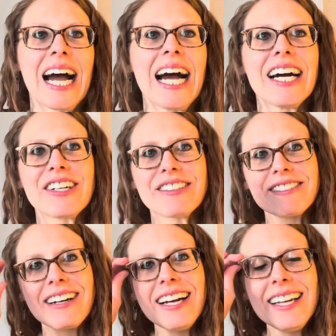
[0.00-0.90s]
All
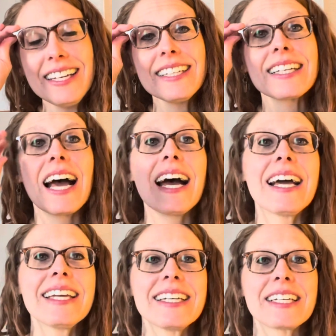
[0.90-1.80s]
right,
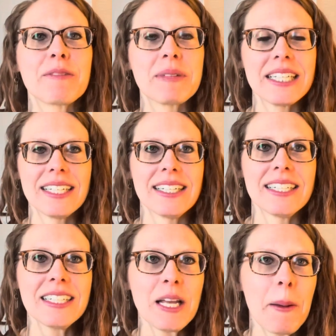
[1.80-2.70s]
I am
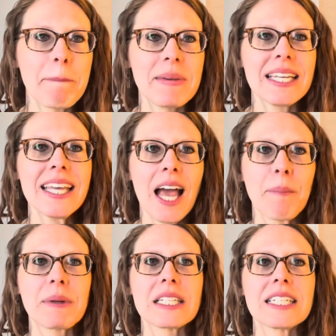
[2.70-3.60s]
in
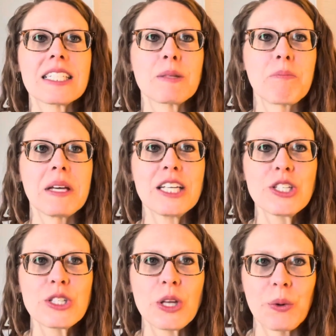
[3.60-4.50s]
Minneapolis,
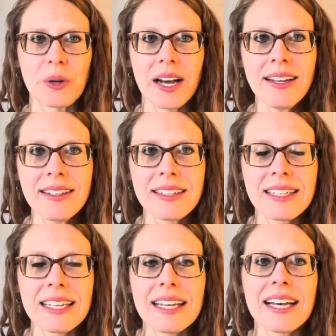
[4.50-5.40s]
Minnesota
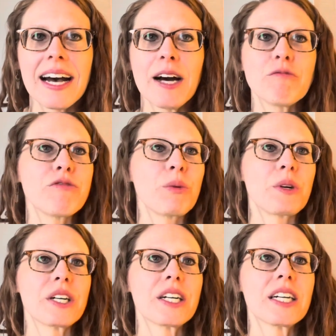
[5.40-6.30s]
um,
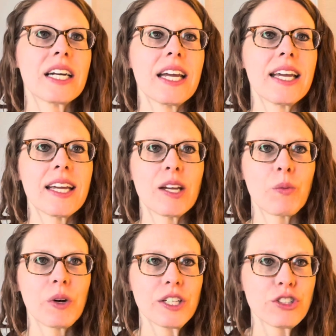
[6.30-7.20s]
for a
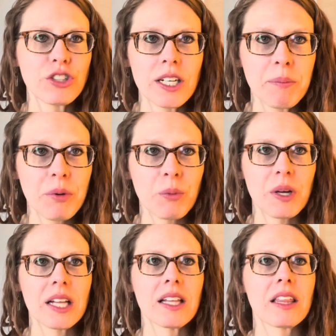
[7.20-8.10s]
work trip
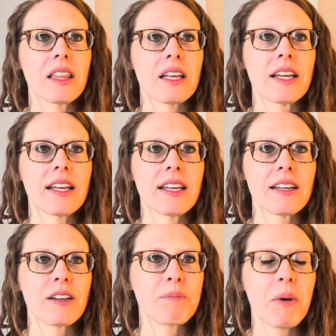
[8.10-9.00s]
with a
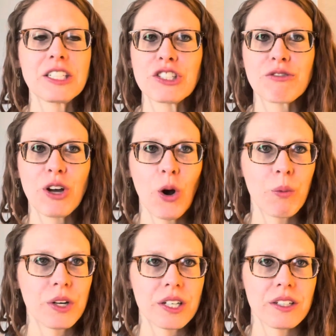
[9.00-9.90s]
bunch of
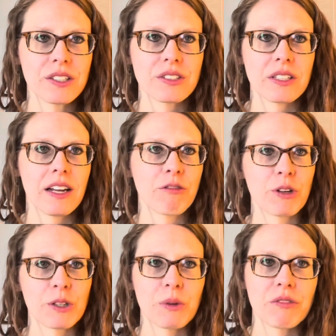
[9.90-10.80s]
coworkers that I've
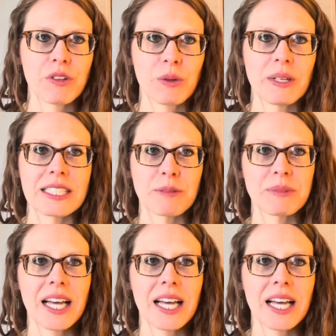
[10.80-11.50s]
worked with for quite some